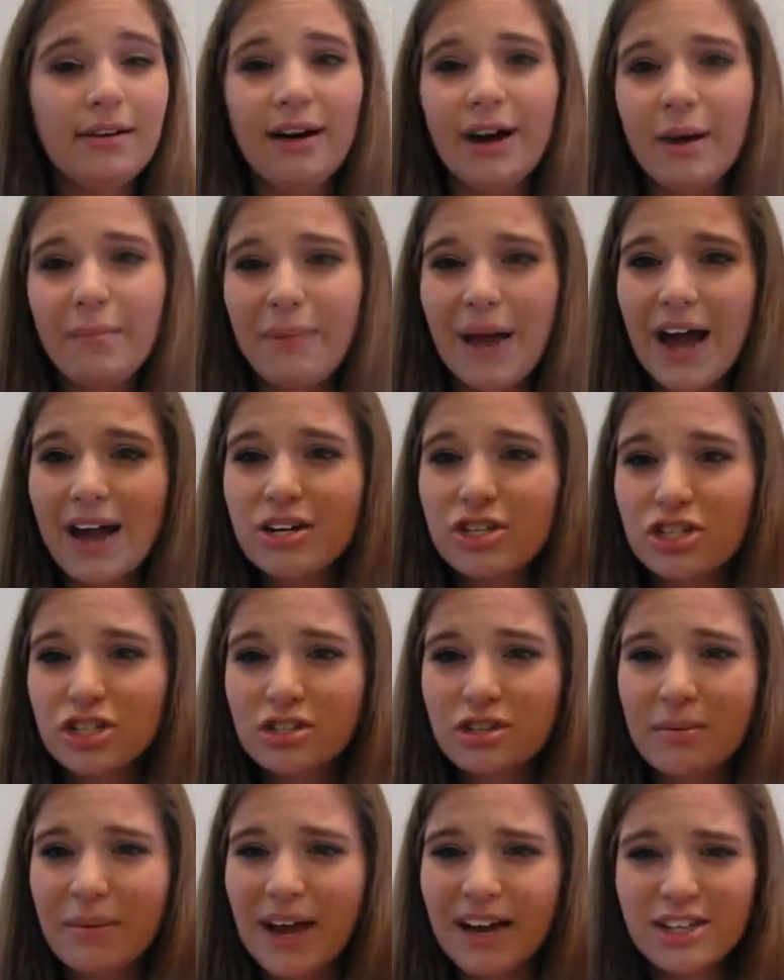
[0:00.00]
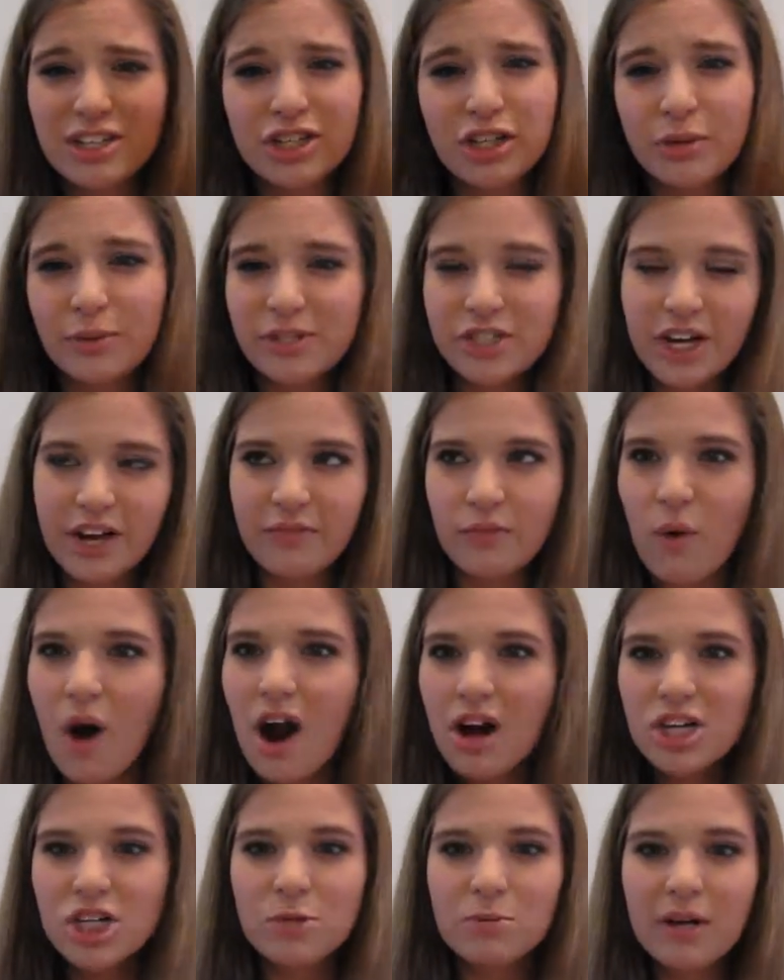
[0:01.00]
The Bachelor, which I've
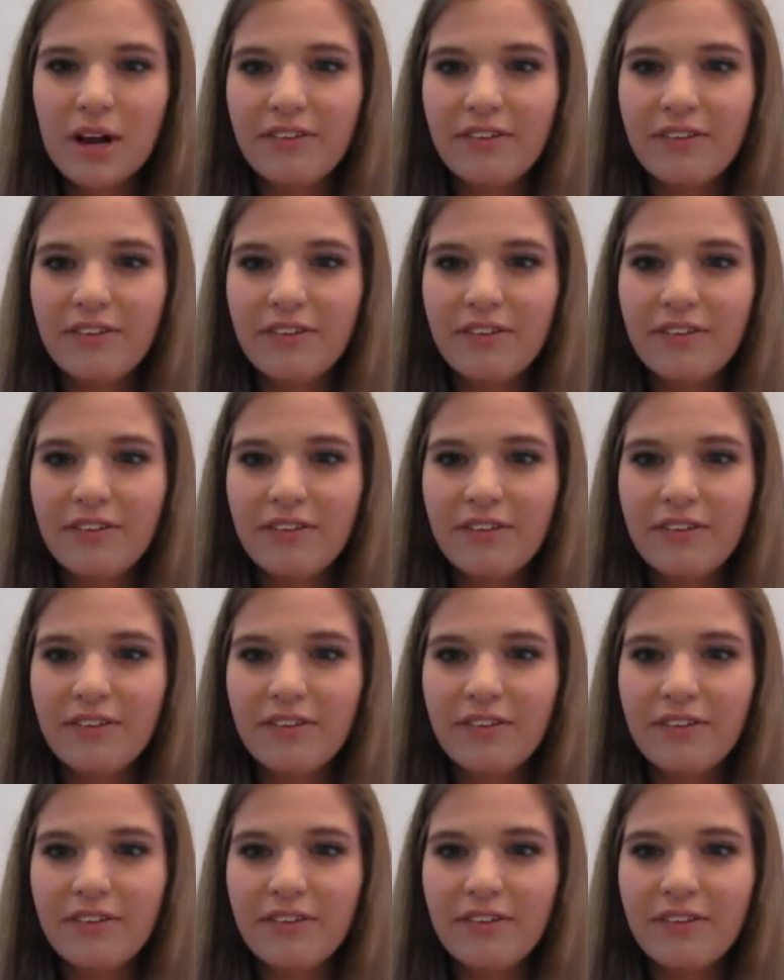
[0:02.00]
watched,